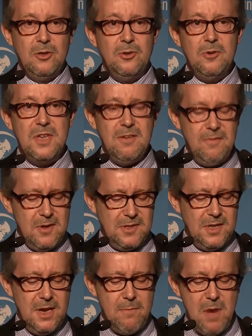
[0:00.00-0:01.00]
to give us
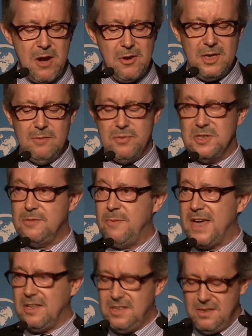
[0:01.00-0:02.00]
an American
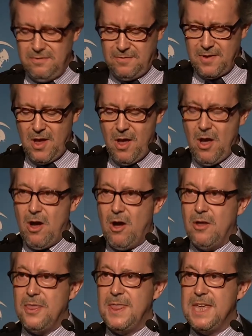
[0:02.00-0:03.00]
perspective
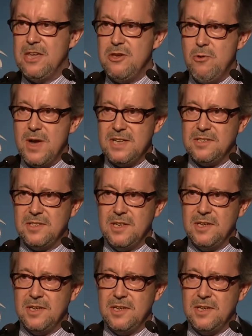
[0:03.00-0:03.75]
on the US